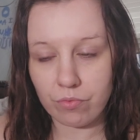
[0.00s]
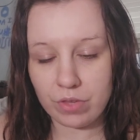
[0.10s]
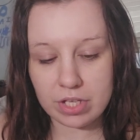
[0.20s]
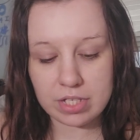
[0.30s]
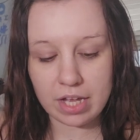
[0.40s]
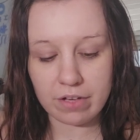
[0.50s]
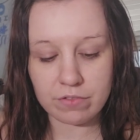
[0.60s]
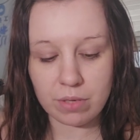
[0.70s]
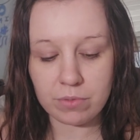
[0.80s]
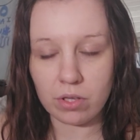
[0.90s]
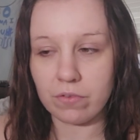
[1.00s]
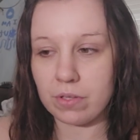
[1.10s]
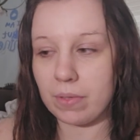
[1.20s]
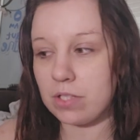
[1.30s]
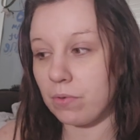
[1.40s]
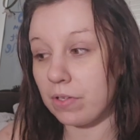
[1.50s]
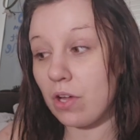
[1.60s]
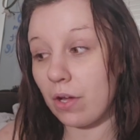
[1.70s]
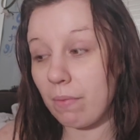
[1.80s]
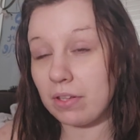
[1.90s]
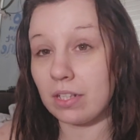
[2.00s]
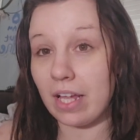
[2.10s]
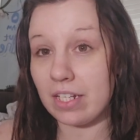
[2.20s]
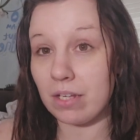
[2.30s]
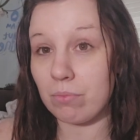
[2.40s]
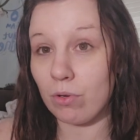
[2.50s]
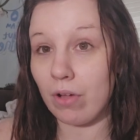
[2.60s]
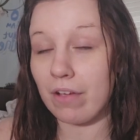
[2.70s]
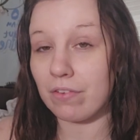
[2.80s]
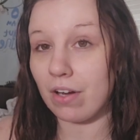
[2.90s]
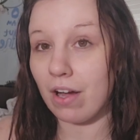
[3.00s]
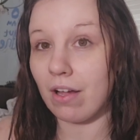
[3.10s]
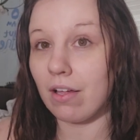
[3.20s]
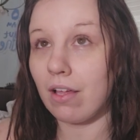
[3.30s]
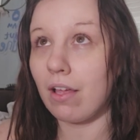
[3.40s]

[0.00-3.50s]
This kind of jumped all over the place. We were talking about the lightning bolt. I forgot.